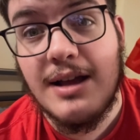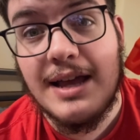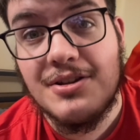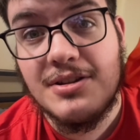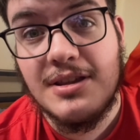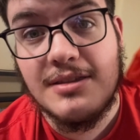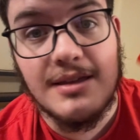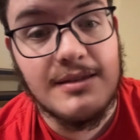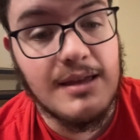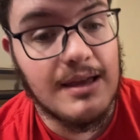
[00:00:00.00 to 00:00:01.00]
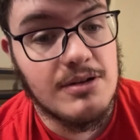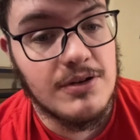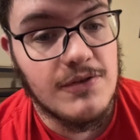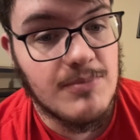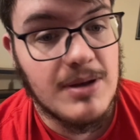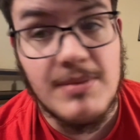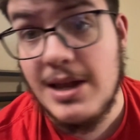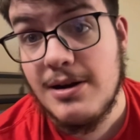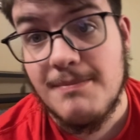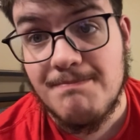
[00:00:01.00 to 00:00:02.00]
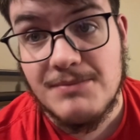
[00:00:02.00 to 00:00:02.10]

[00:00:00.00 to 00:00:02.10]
I just think that it could have been better.